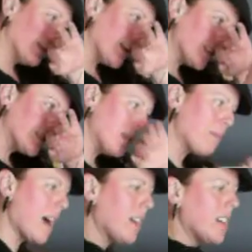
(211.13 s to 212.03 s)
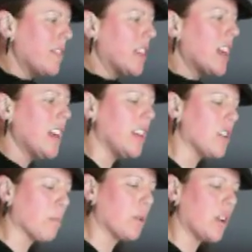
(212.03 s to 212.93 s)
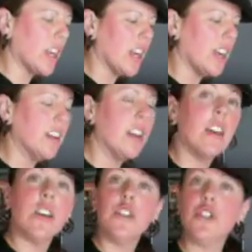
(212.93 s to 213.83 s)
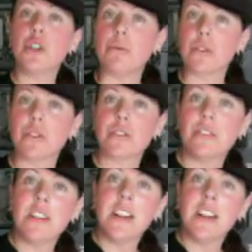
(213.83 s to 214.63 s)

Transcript: let it seep out, and then you're putting in juice.